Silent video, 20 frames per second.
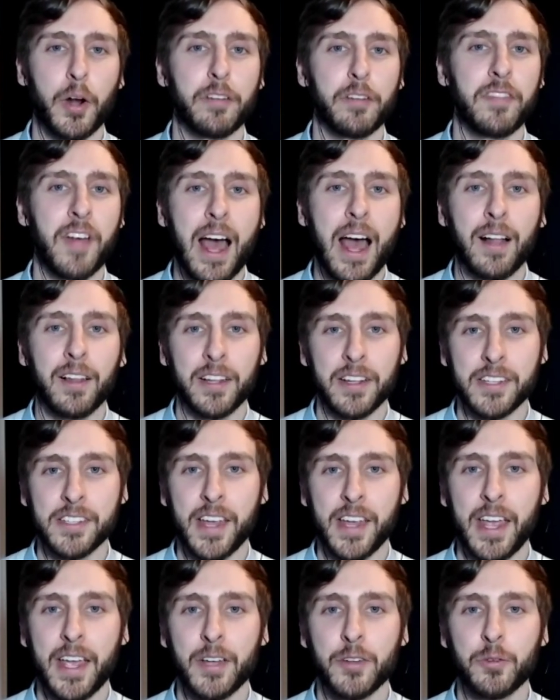valid.
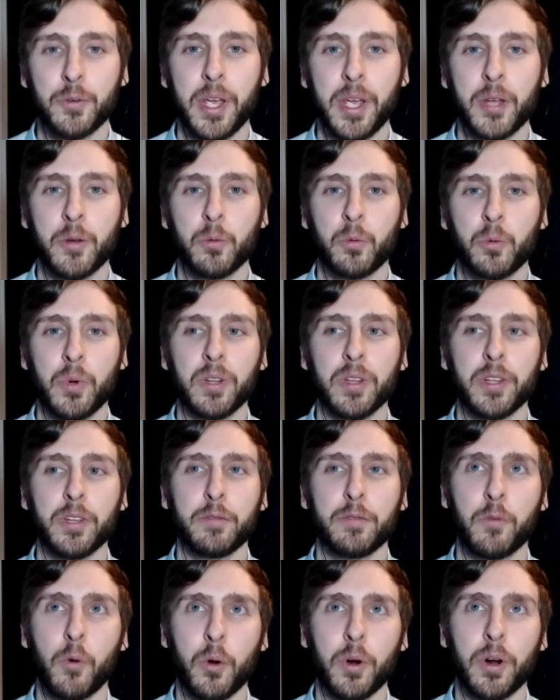And really,
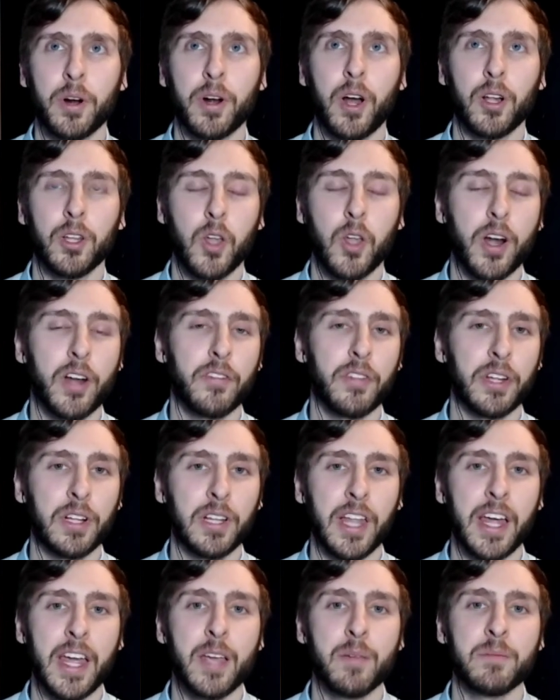for a lot of the
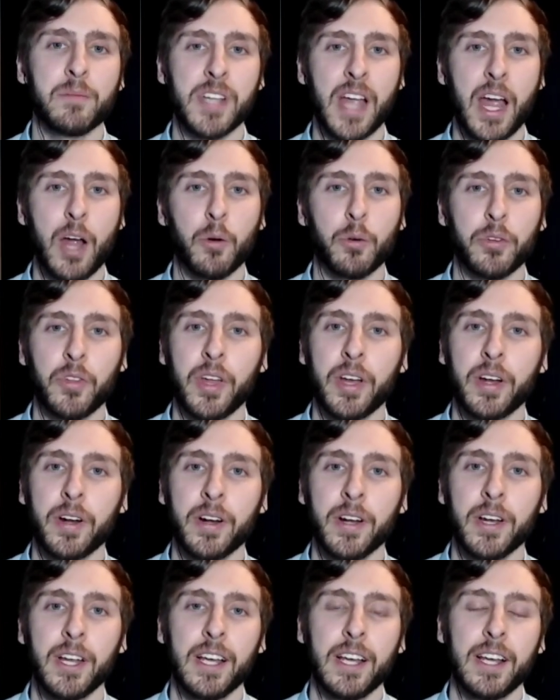claims out
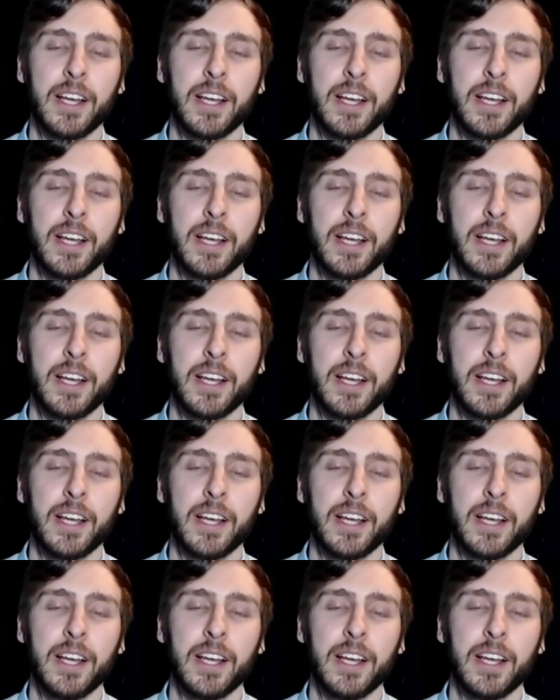there